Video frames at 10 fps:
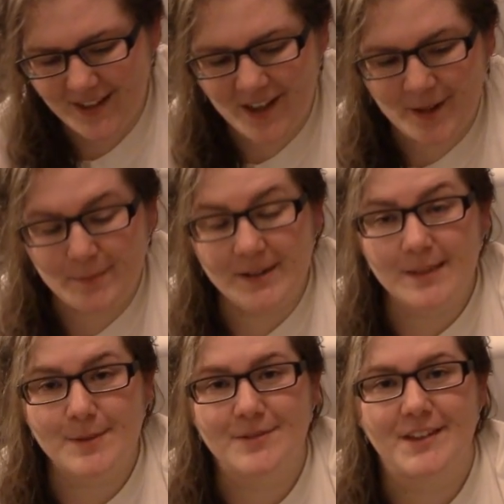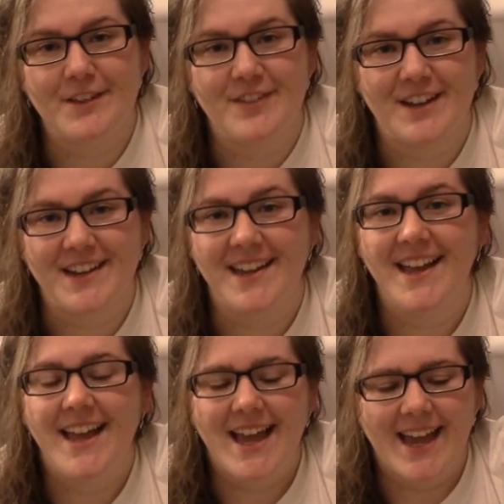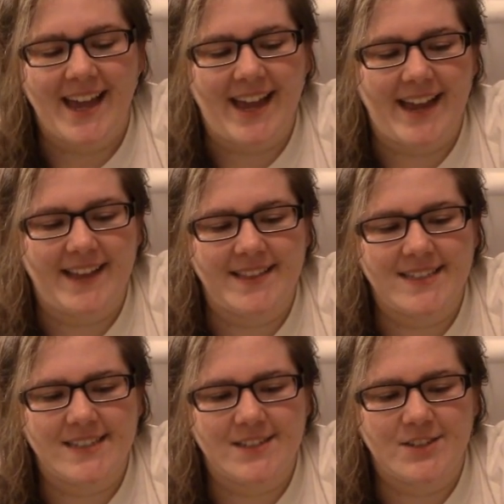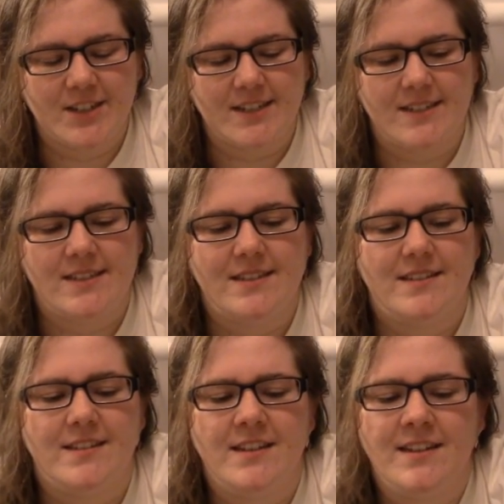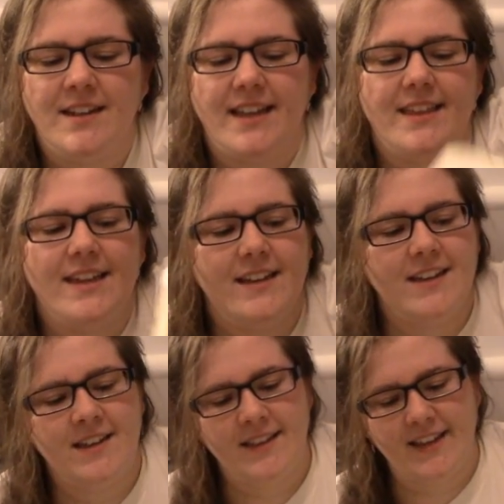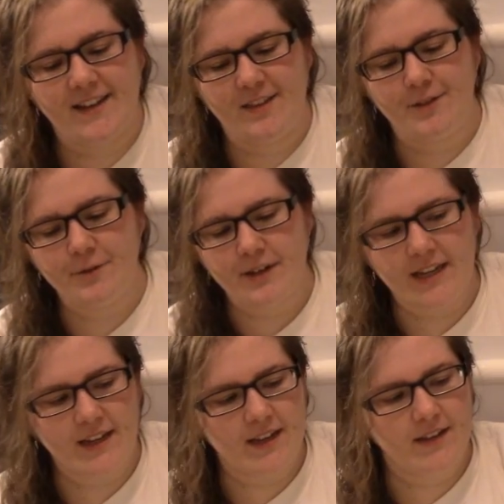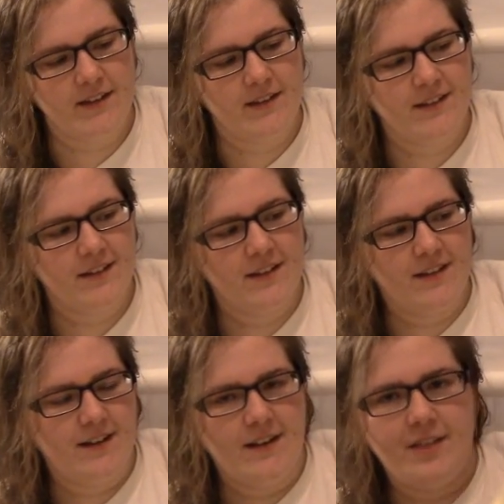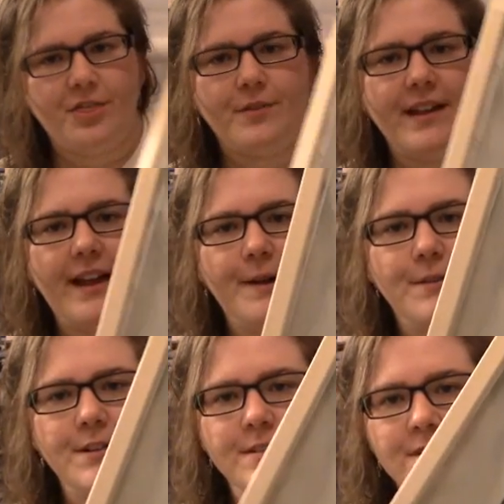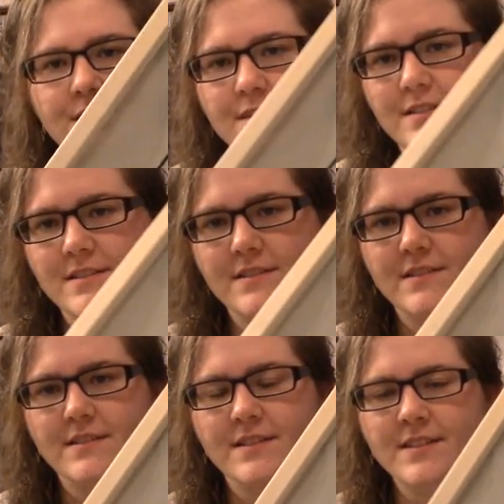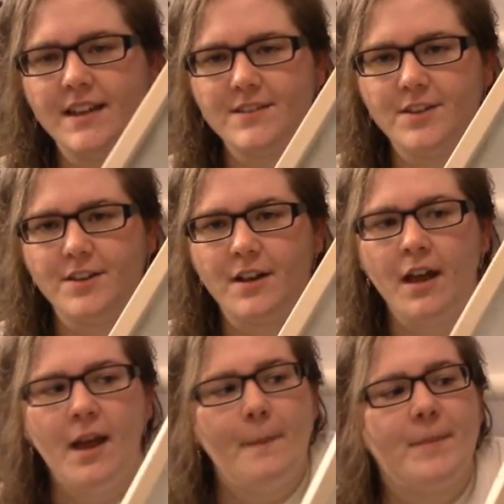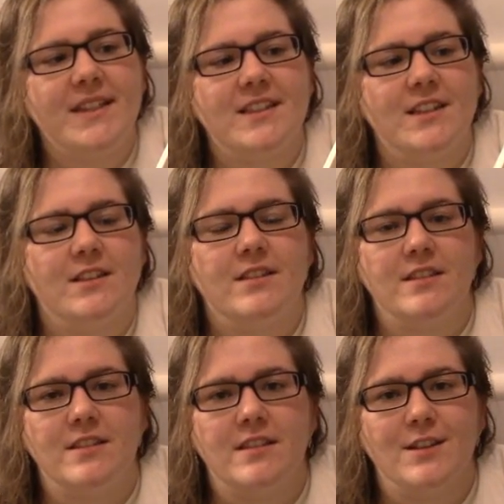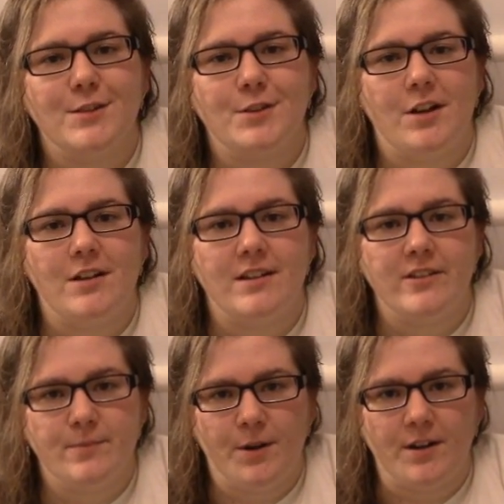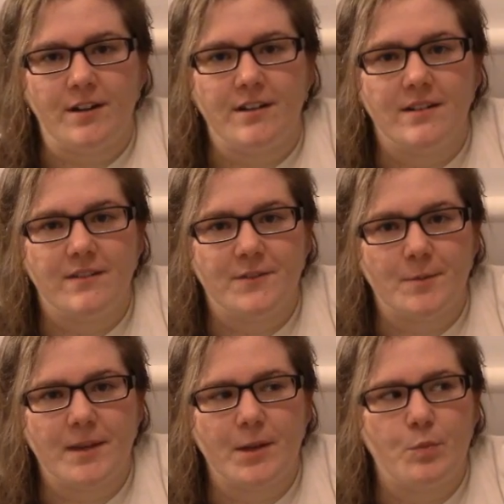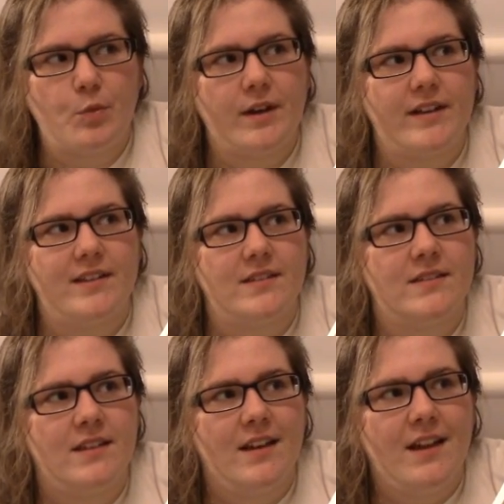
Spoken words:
But it's been really fun, and this is just, I think, like three hours that took. But the longest part for me was